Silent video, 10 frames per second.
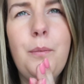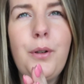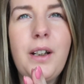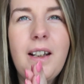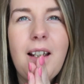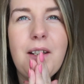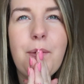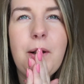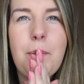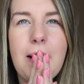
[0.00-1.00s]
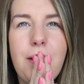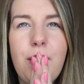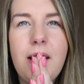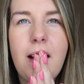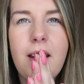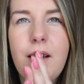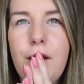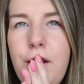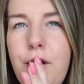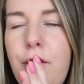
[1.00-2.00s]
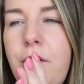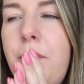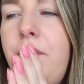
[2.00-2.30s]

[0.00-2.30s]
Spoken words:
Morning guys, welcome back to another YouTube